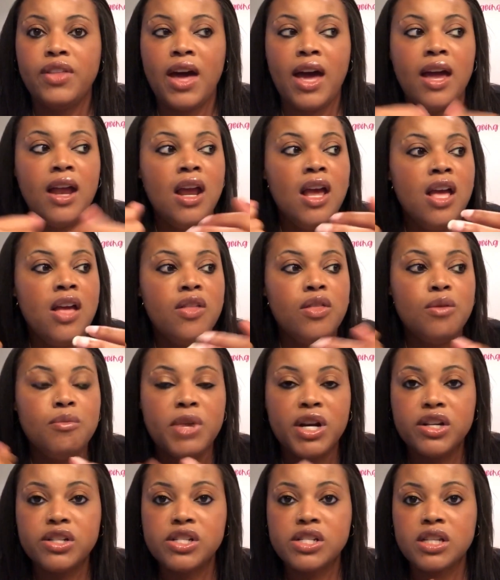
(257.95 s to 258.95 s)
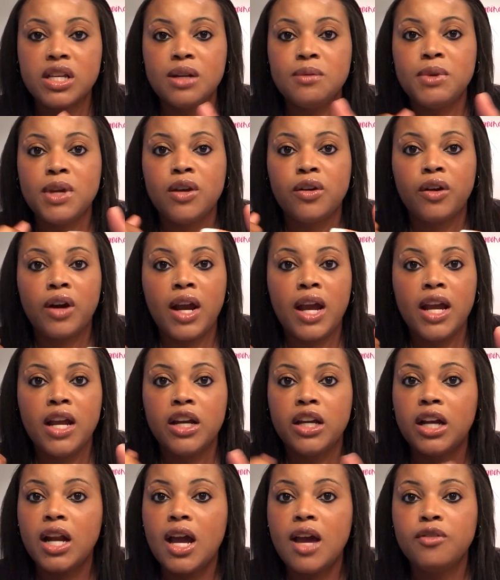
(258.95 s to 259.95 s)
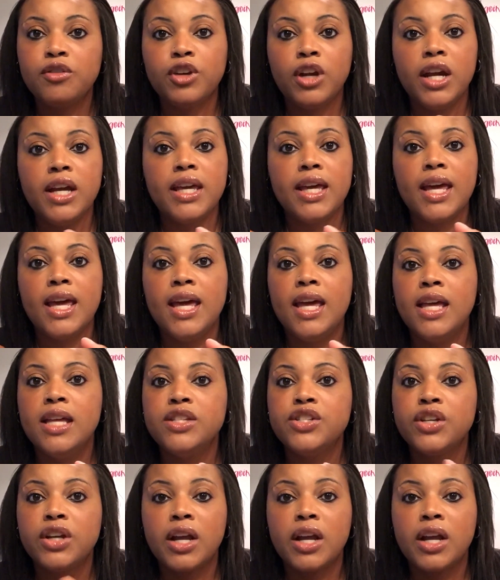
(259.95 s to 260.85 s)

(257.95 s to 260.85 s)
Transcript: That the marriage is gonna be great, you're gonna have great kids,